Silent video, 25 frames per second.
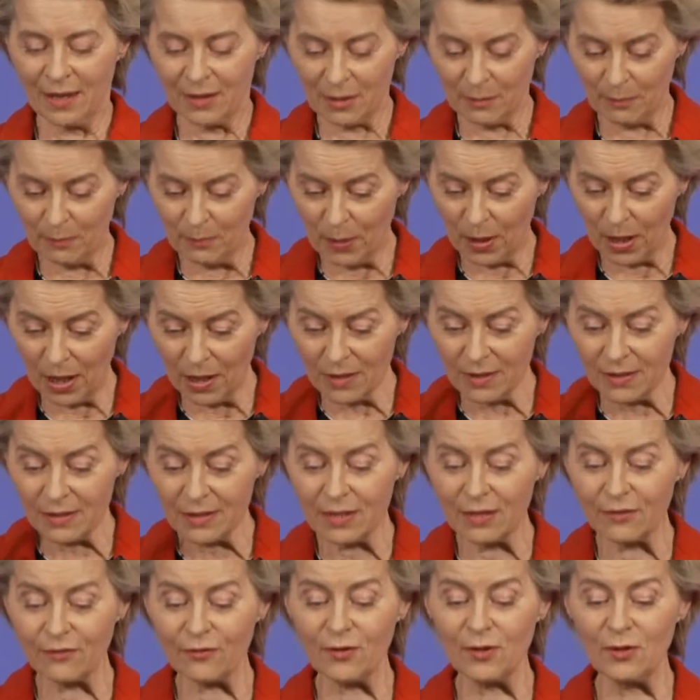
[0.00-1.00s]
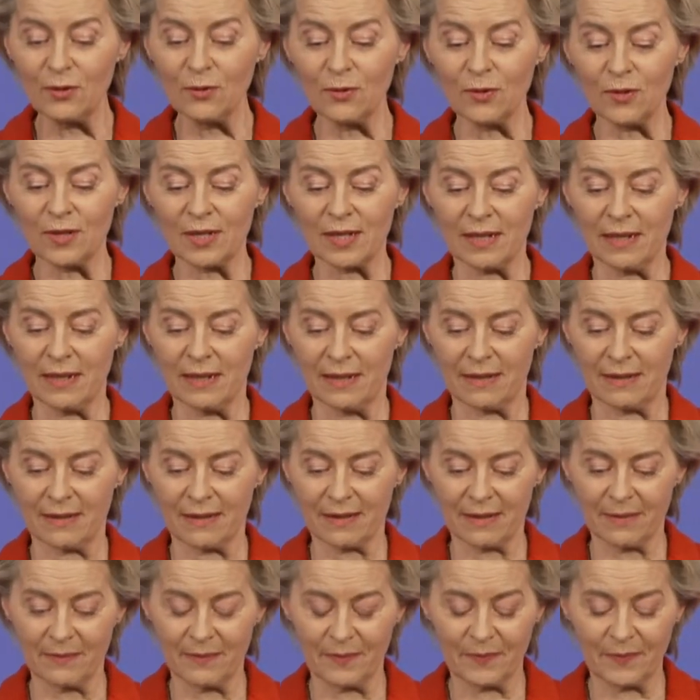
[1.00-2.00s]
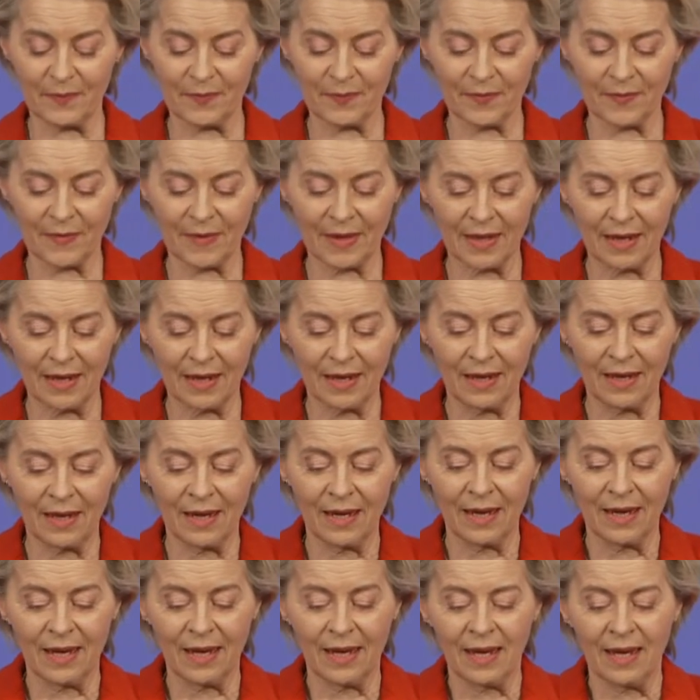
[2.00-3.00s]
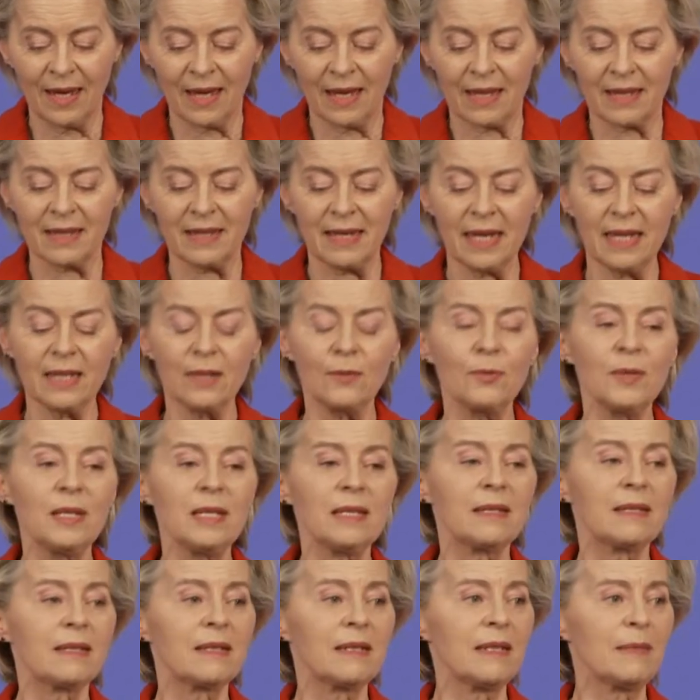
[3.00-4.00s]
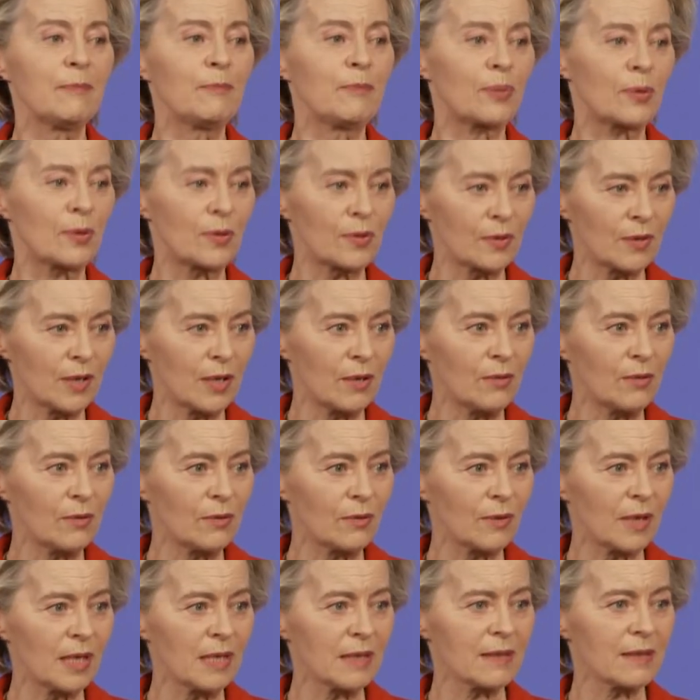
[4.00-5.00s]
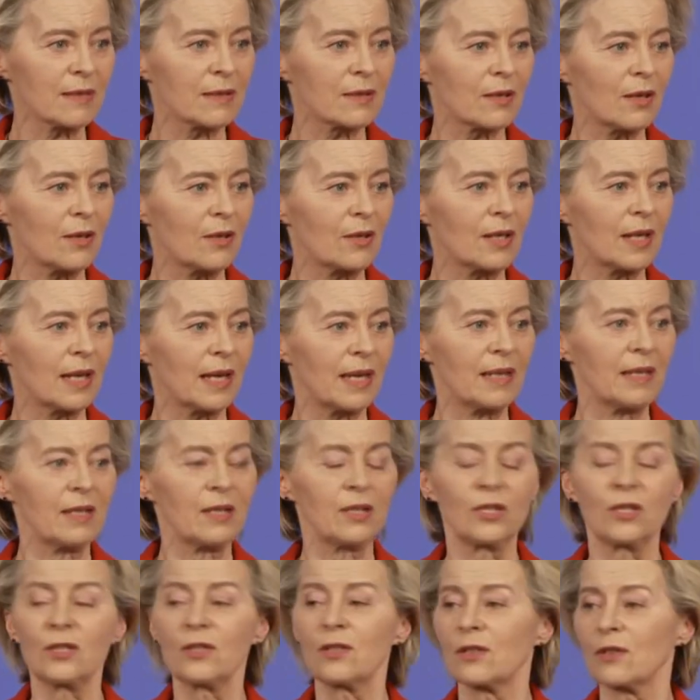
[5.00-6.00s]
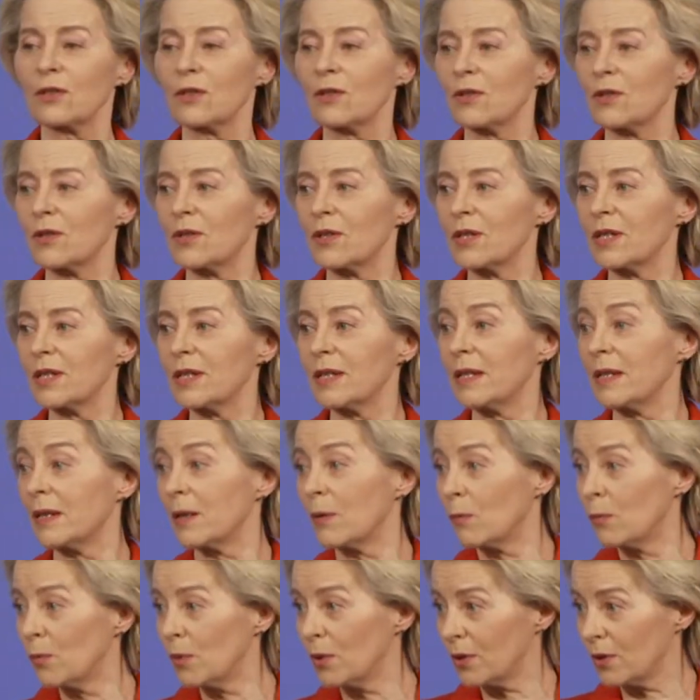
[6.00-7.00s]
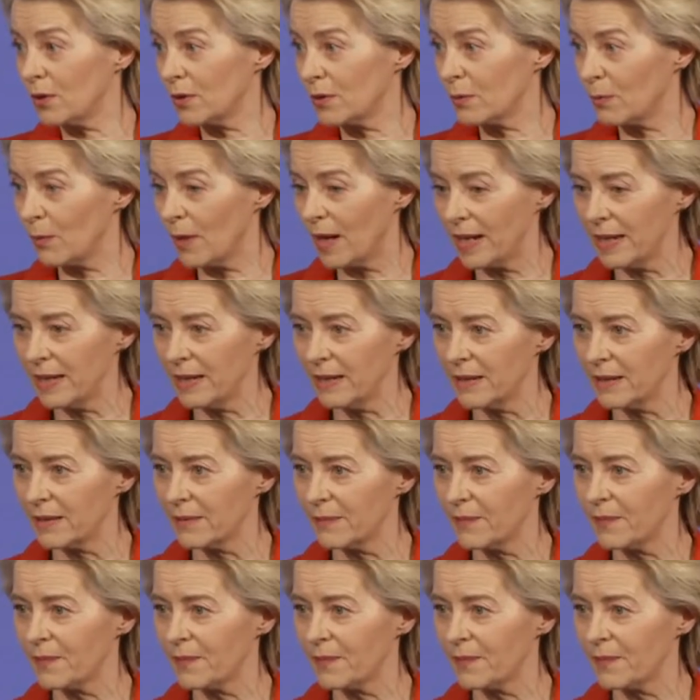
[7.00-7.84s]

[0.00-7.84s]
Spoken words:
The positive news is that we see progress on energy security worldwide.